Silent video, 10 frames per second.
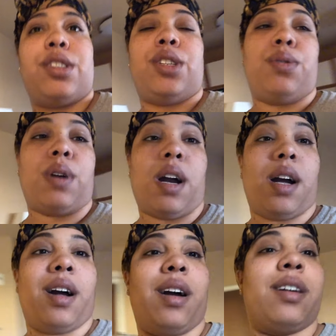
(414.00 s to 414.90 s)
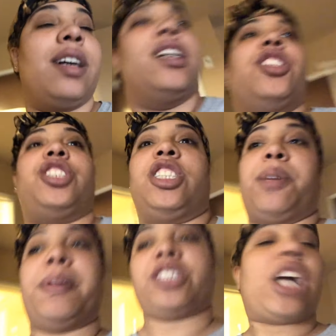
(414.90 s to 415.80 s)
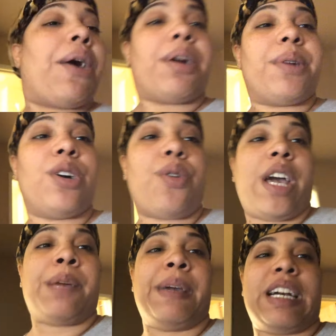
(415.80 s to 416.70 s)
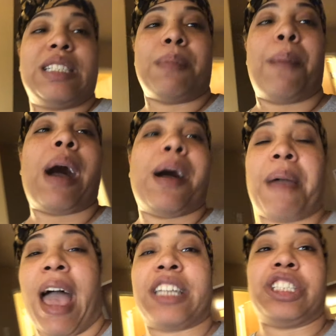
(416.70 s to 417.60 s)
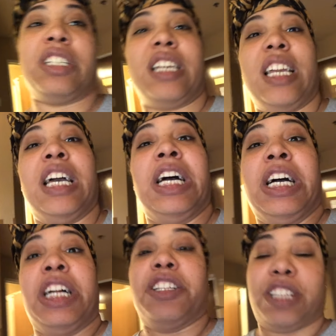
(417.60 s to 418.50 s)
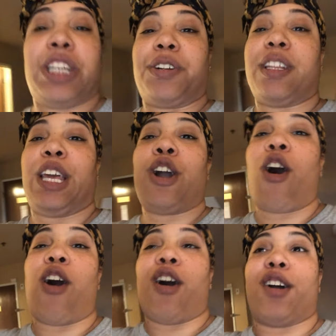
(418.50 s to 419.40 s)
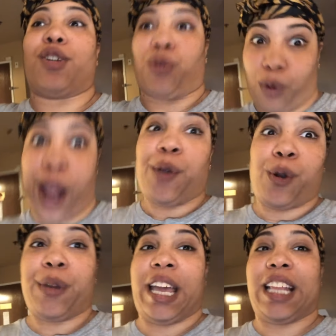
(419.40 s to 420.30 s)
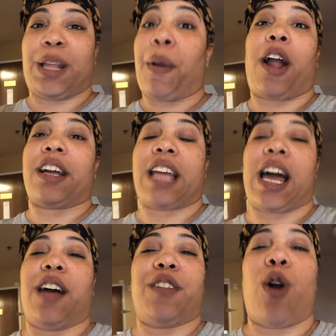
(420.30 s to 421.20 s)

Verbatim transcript: to uh, just jump in the shower real quick because my mom actually literally called right when we hit the parking lot of the